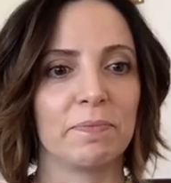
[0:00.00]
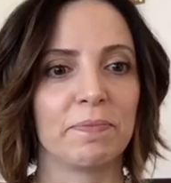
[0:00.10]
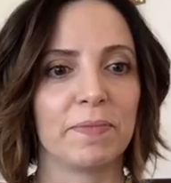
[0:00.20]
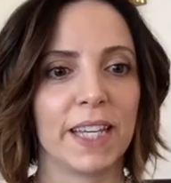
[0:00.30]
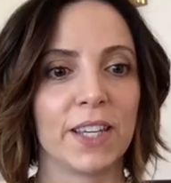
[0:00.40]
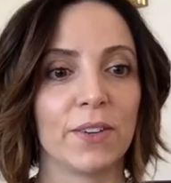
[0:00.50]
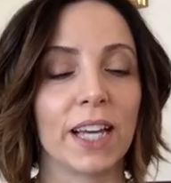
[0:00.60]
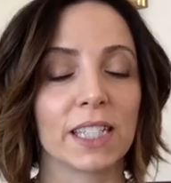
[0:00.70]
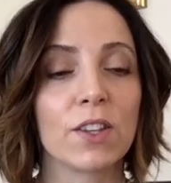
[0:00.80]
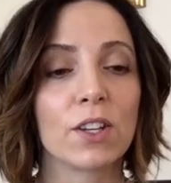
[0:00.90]
thank you.
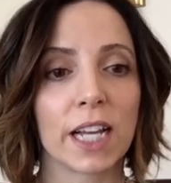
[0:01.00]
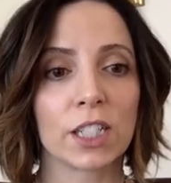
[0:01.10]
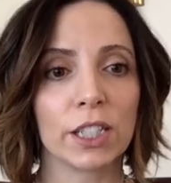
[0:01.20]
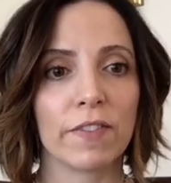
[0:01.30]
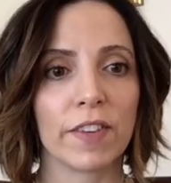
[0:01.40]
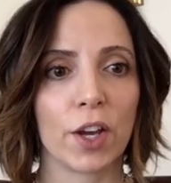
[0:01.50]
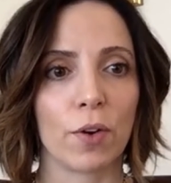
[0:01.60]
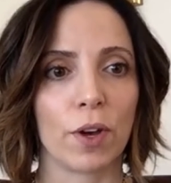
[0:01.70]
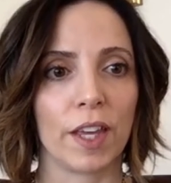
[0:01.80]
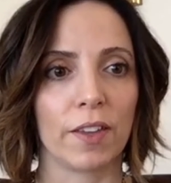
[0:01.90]
Yes, and there's actually a video,
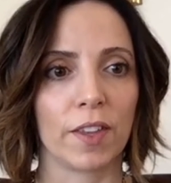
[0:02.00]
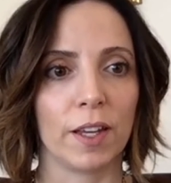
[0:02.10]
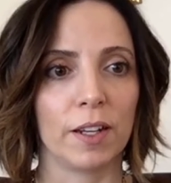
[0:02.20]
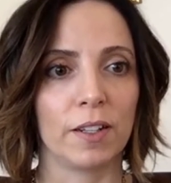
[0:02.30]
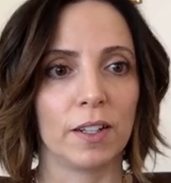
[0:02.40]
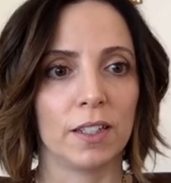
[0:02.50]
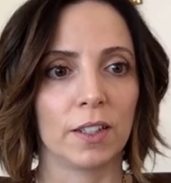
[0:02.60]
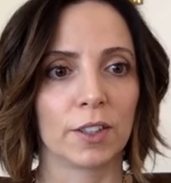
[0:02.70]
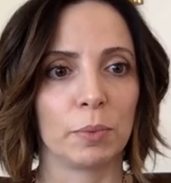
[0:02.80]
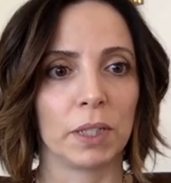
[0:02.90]
I think, that
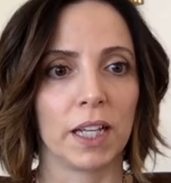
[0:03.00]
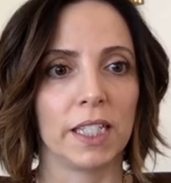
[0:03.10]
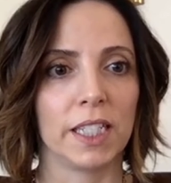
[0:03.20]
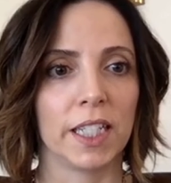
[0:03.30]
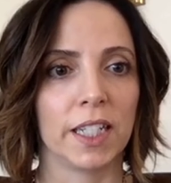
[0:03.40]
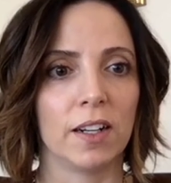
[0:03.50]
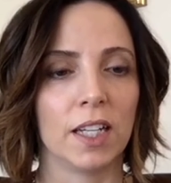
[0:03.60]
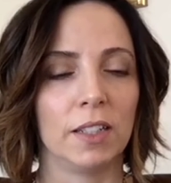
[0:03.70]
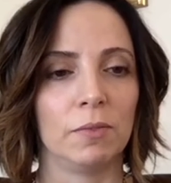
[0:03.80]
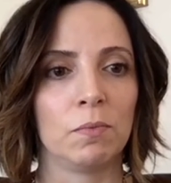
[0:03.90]
Dr. Pillai did on